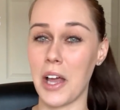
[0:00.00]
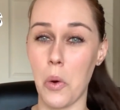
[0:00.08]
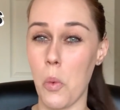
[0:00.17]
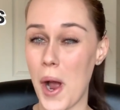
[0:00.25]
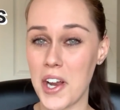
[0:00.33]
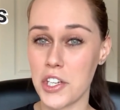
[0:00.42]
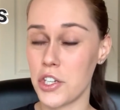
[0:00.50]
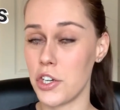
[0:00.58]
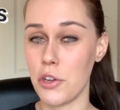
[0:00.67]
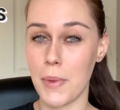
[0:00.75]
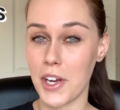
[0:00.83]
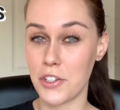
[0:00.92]
Like, why
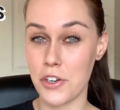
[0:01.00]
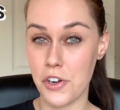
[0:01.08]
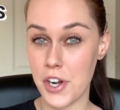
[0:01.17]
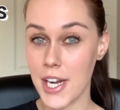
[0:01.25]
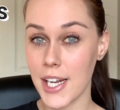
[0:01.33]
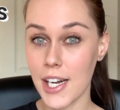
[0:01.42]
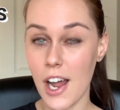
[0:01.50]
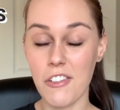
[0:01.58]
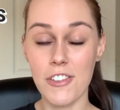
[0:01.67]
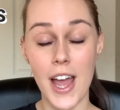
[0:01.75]
should you make sure you're eating enough?